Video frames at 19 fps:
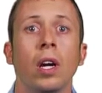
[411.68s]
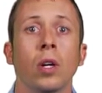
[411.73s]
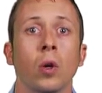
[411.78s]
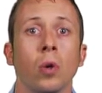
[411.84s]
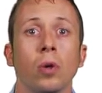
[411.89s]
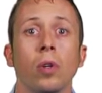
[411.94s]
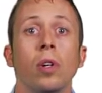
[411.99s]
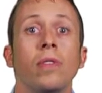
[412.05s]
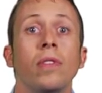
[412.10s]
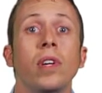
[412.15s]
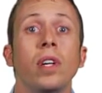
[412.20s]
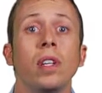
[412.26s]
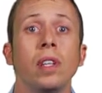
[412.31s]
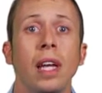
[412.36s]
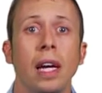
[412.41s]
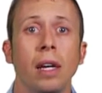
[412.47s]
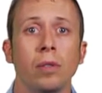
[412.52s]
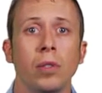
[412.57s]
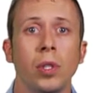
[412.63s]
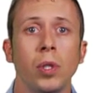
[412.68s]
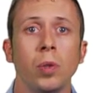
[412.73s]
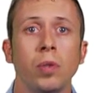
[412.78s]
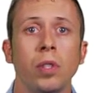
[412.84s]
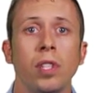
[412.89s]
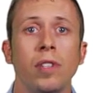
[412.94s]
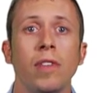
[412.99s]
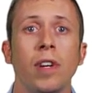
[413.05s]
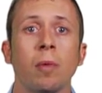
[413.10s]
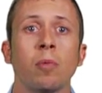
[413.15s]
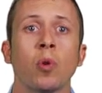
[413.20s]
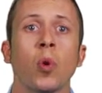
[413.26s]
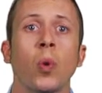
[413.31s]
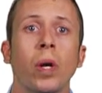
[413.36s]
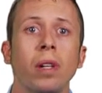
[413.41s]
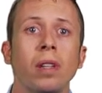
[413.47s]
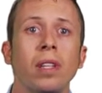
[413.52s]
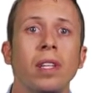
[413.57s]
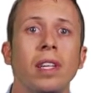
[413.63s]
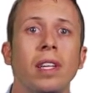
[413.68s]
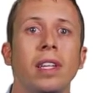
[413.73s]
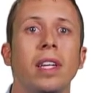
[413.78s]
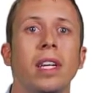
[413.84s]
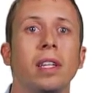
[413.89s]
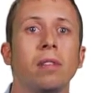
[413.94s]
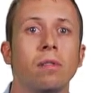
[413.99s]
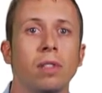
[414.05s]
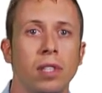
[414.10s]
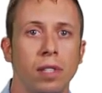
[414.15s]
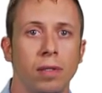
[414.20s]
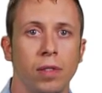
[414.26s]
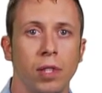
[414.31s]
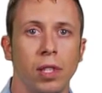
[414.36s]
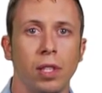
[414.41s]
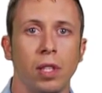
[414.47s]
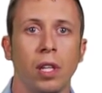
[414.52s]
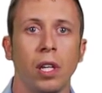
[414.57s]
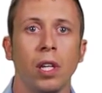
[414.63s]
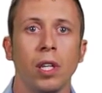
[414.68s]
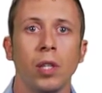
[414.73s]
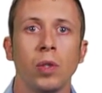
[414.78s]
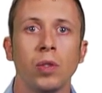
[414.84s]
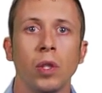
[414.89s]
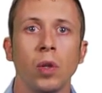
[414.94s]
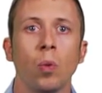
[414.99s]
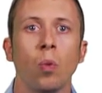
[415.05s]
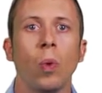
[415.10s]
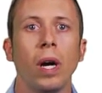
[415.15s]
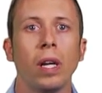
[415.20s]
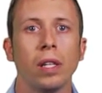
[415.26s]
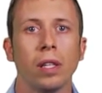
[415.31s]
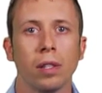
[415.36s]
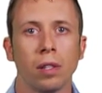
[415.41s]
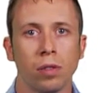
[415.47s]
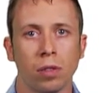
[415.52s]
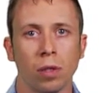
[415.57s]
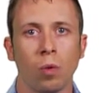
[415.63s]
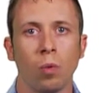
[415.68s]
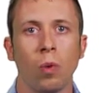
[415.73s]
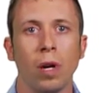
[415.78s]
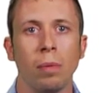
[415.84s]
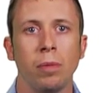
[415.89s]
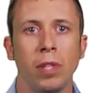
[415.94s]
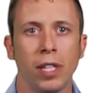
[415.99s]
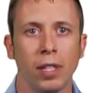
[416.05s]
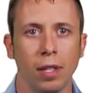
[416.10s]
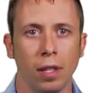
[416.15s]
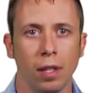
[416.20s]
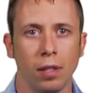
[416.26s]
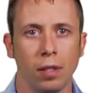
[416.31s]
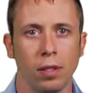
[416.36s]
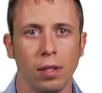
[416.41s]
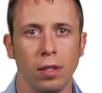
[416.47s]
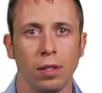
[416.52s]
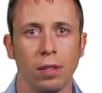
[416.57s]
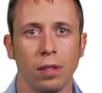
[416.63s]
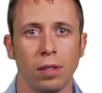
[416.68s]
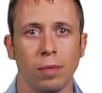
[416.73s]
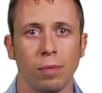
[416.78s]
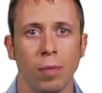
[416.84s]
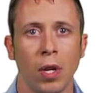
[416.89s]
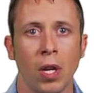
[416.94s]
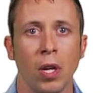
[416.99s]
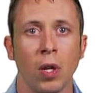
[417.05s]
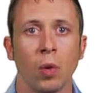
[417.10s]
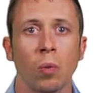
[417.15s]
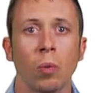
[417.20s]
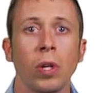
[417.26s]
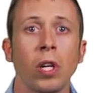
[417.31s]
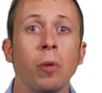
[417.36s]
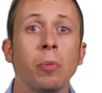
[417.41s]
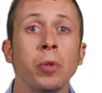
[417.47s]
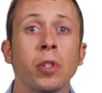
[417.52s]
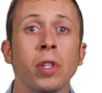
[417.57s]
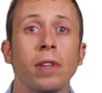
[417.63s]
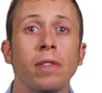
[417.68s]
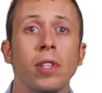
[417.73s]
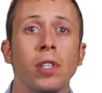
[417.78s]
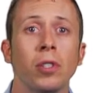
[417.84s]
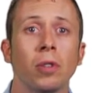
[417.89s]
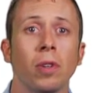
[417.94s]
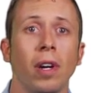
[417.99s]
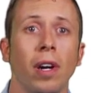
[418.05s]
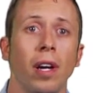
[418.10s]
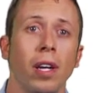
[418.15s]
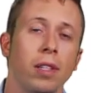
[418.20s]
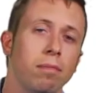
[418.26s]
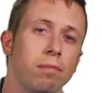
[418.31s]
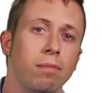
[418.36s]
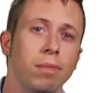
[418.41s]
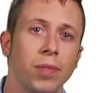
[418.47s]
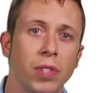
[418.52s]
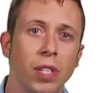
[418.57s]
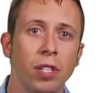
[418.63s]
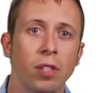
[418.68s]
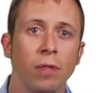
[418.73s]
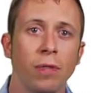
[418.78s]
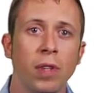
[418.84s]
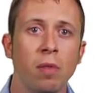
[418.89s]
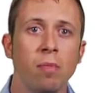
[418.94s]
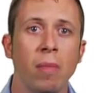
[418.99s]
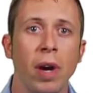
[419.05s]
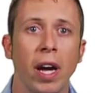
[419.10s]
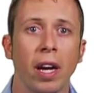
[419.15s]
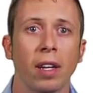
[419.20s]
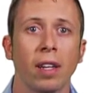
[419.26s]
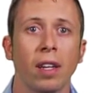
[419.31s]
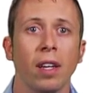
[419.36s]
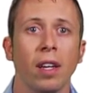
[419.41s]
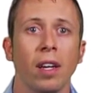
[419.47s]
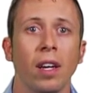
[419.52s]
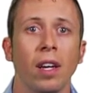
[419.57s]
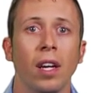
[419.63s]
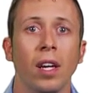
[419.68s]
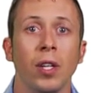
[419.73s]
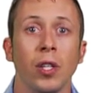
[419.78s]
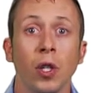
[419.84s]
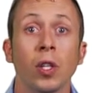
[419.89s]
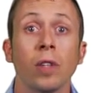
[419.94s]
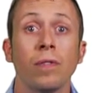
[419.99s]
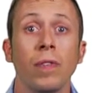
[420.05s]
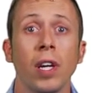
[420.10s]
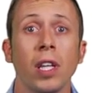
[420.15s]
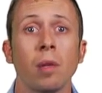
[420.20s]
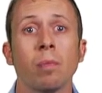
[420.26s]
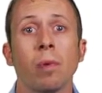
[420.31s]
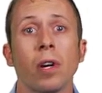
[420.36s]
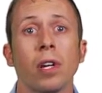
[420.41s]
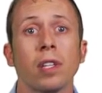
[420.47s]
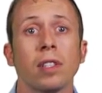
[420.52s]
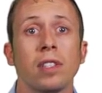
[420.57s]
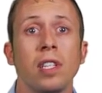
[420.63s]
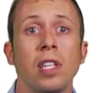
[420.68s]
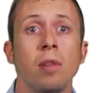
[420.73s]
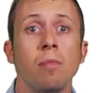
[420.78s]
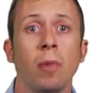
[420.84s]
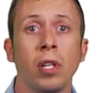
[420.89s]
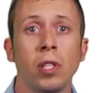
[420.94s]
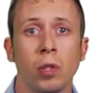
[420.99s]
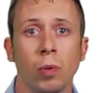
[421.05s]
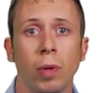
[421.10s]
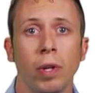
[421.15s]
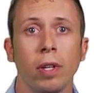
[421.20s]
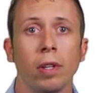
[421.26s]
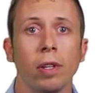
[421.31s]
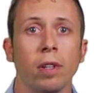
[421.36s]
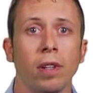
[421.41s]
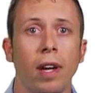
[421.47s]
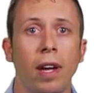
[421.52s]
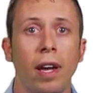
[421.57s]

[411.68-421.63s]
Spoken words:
Cordova allows you to develop quickly and iteratively using well-understood web technologies. We hope you'll give it a try and send your feedback. You can find the product team on Twitter